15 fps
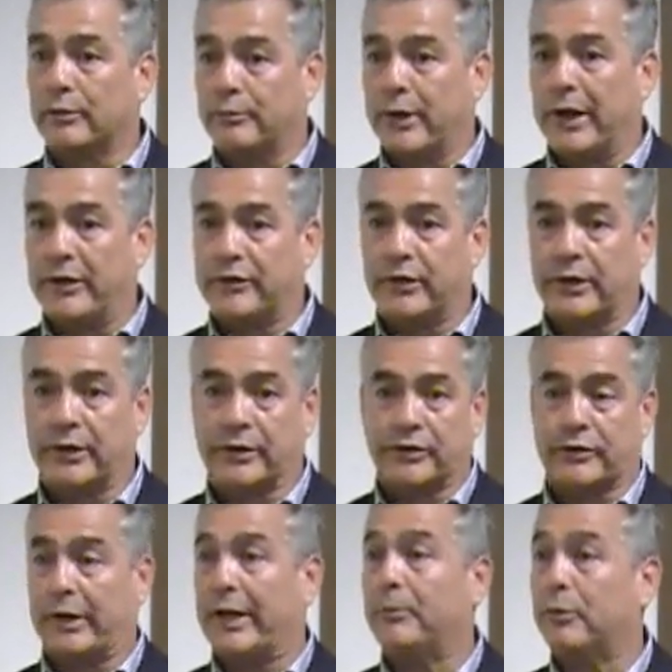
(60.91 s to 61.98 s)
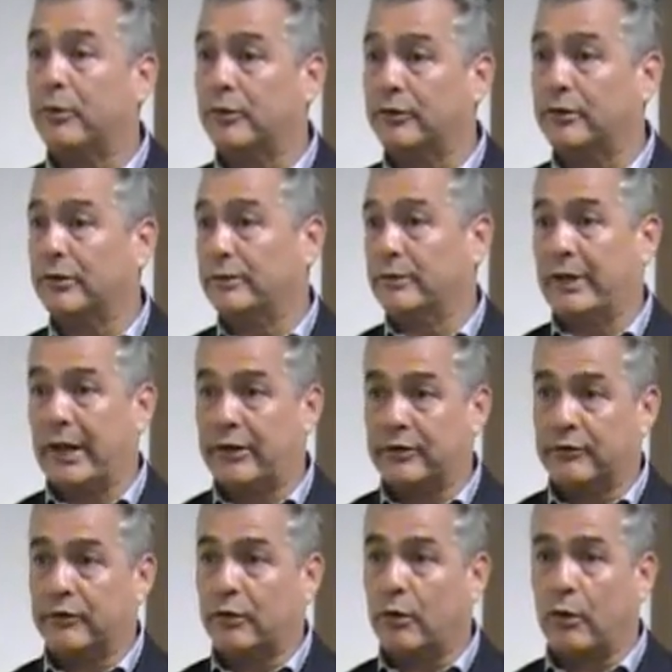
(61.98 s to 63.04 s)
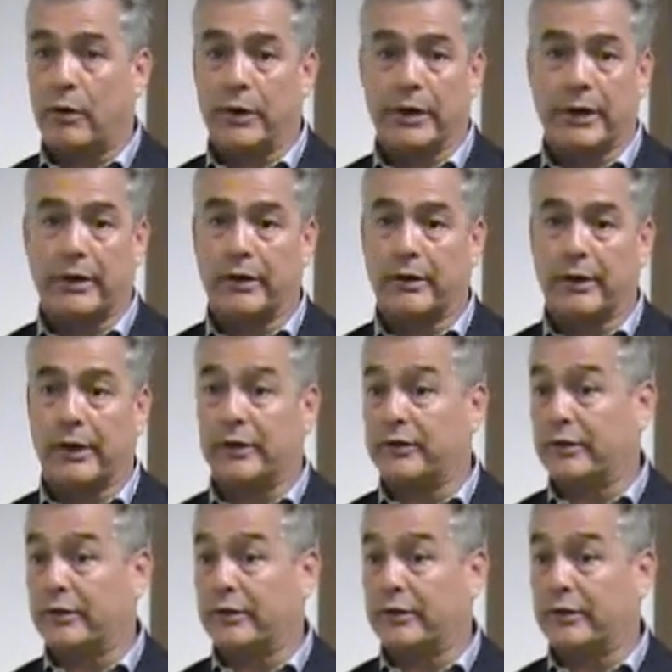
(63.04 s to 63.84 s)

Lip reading: basic staples in the case of corn and other things.